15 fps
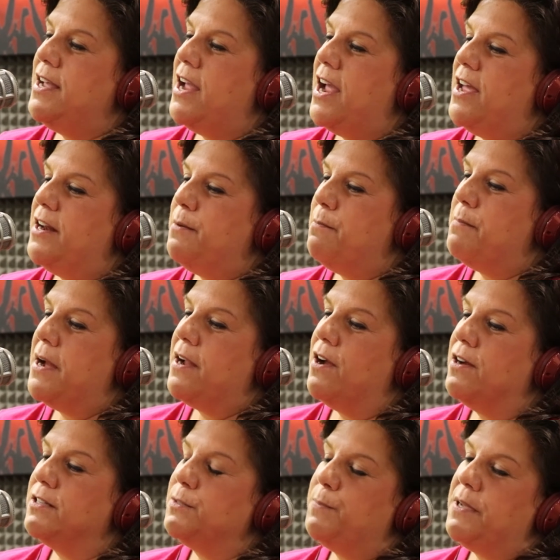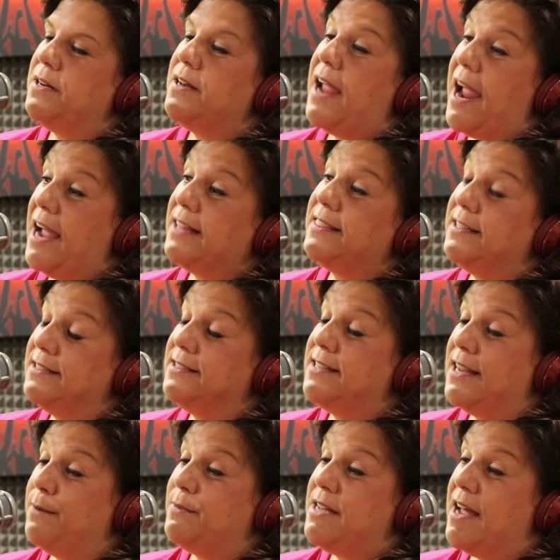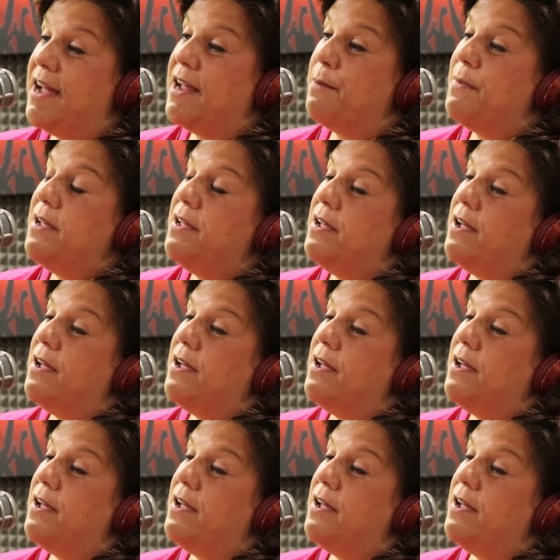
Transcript: And my husband, at the same time,